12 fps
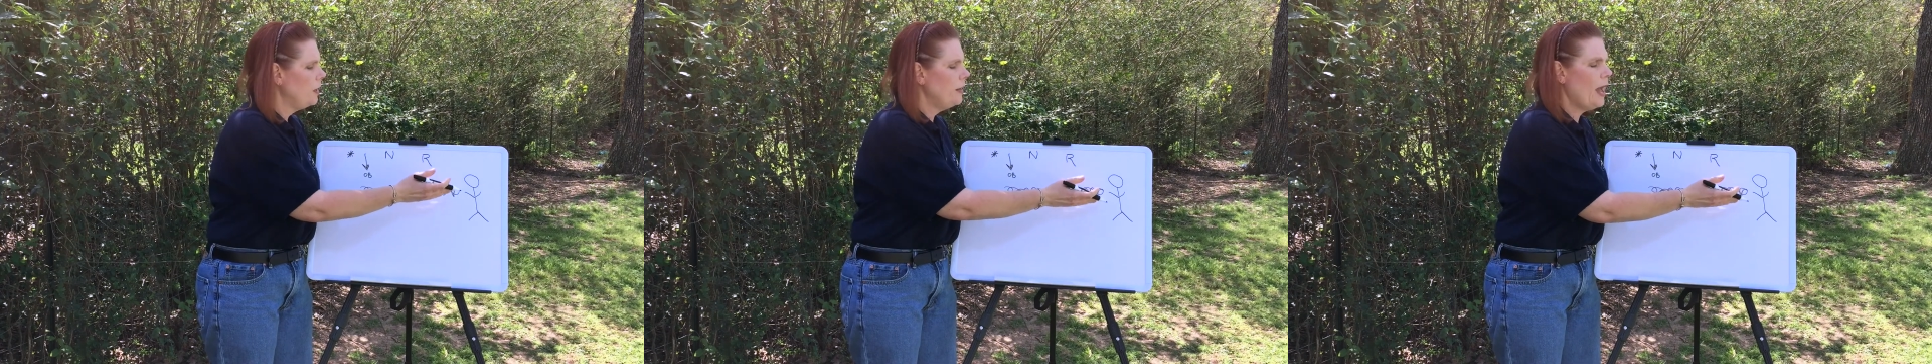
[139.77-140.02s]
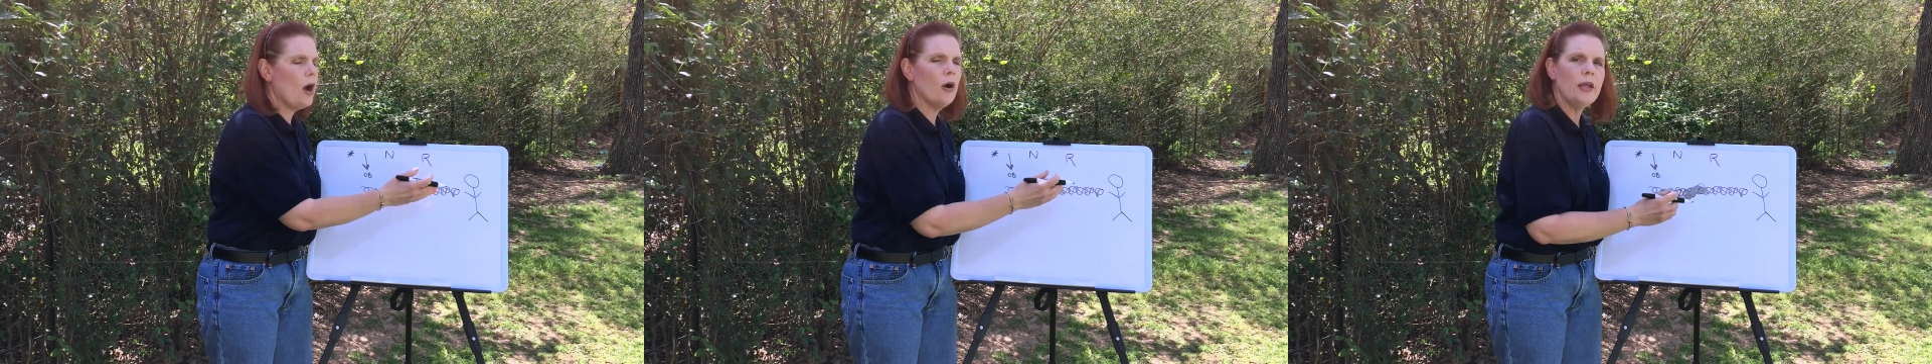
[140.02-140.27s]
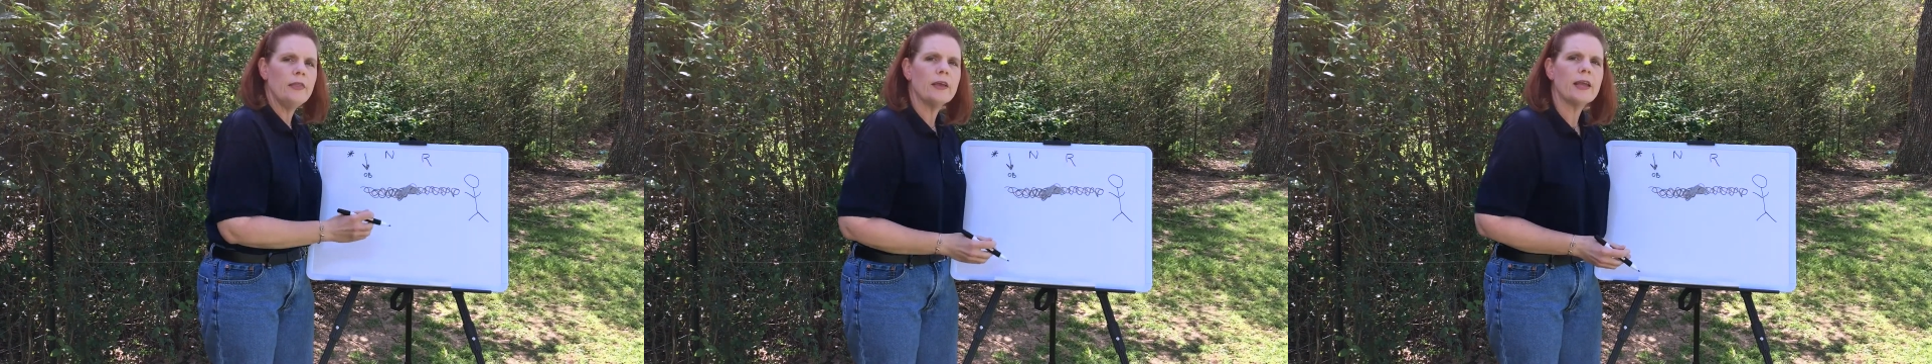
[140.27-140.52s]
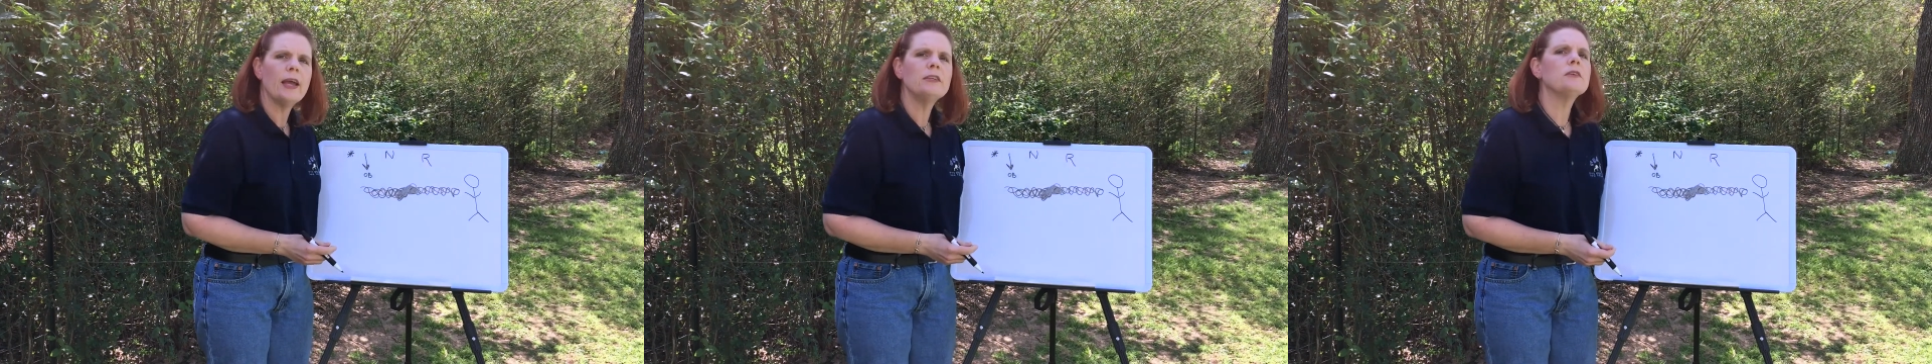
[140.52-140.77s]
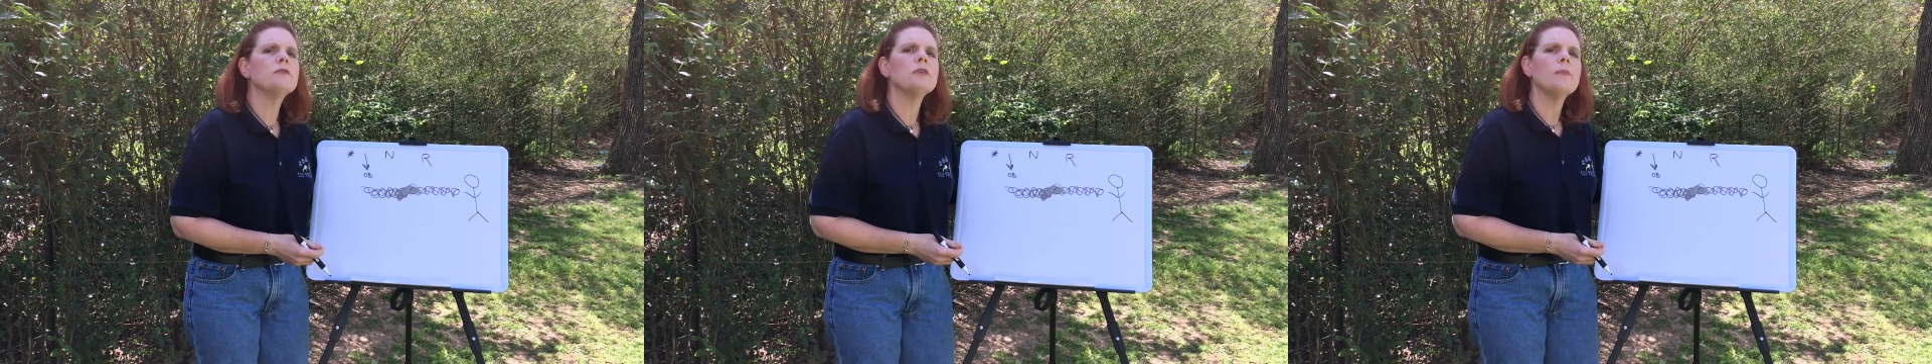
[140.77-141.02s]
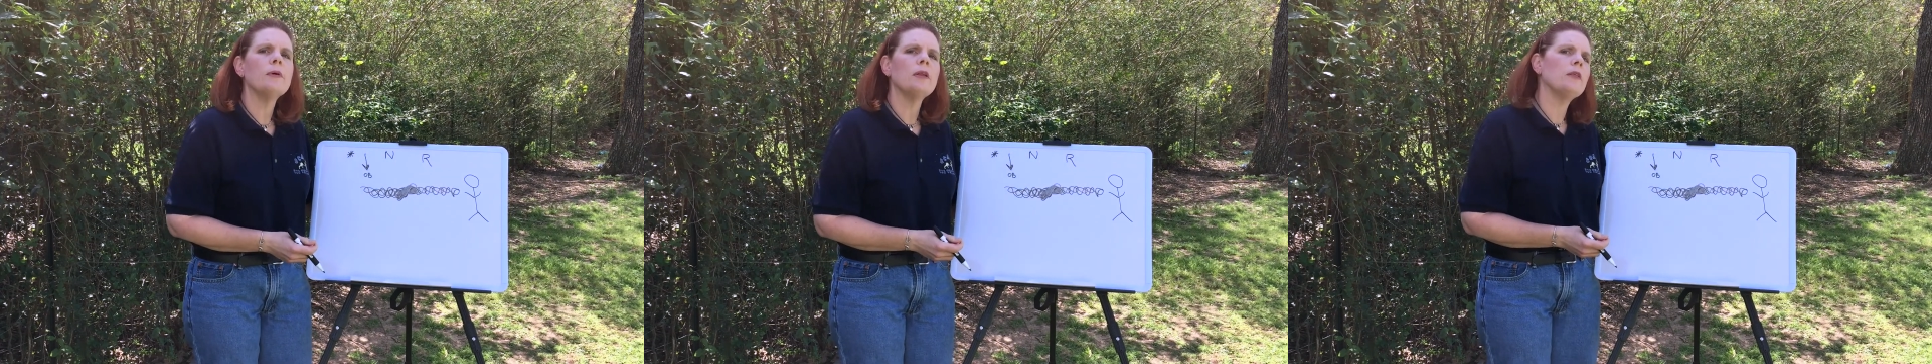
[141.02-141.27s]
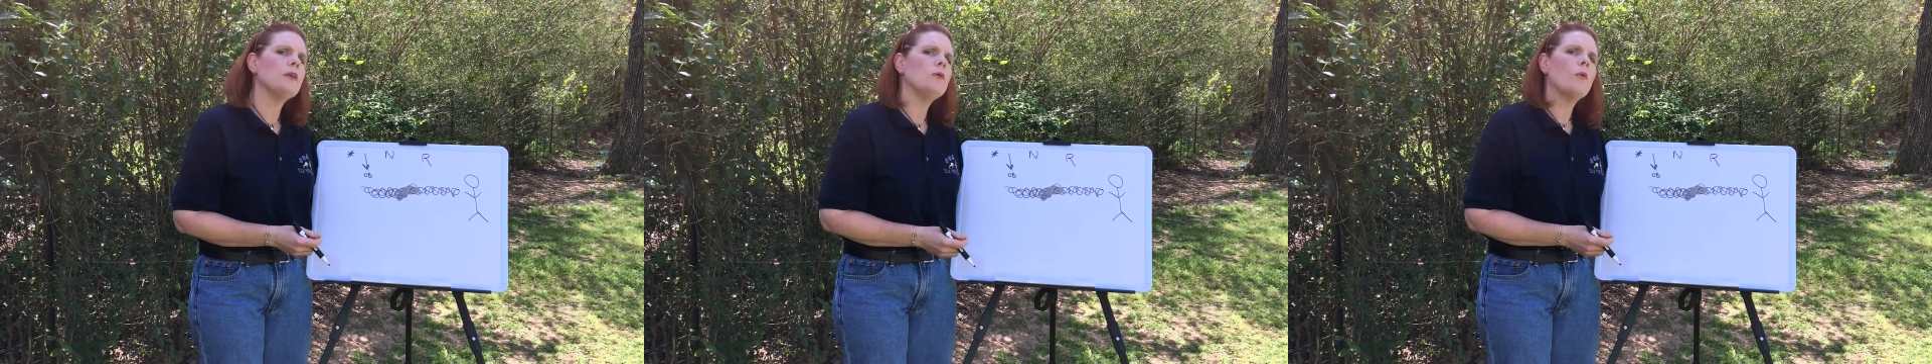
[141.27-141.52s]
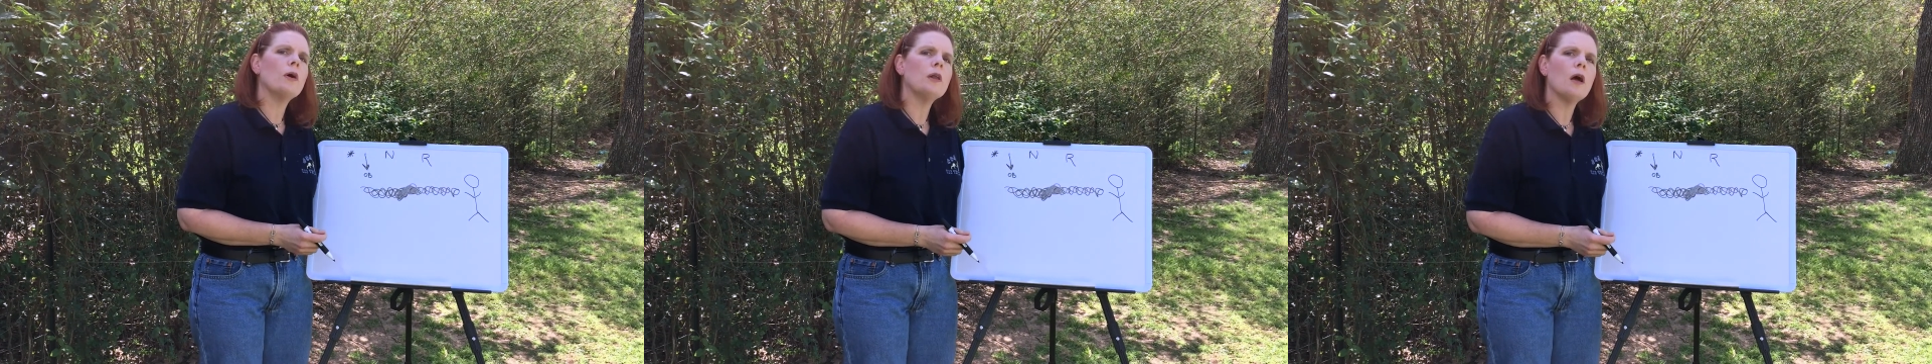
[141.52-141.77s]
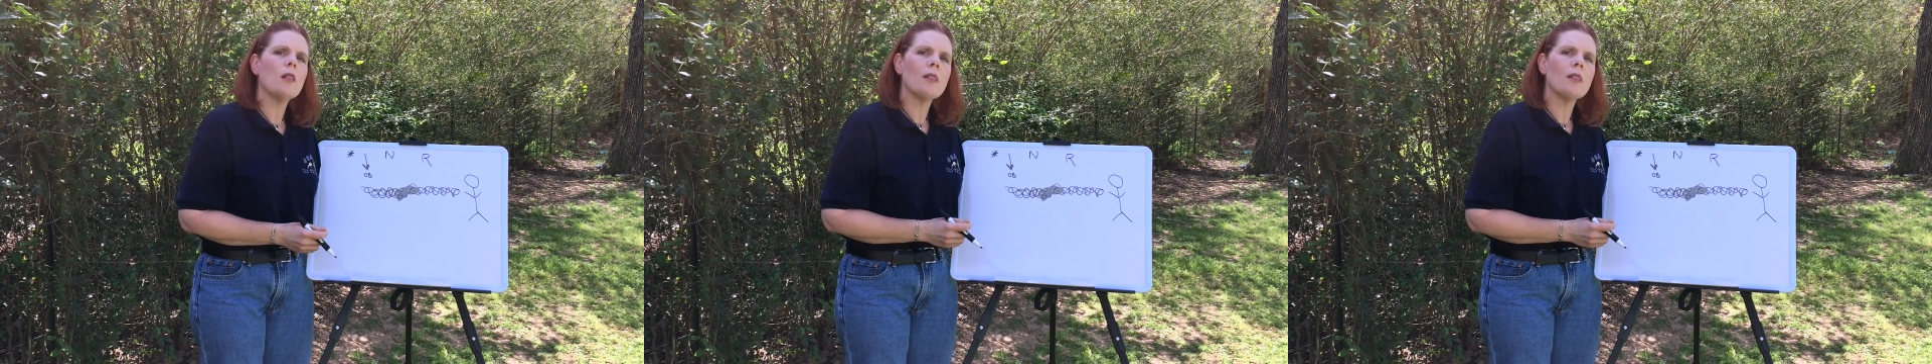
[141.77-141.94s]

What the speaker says: Now, in the case of somebody that you want to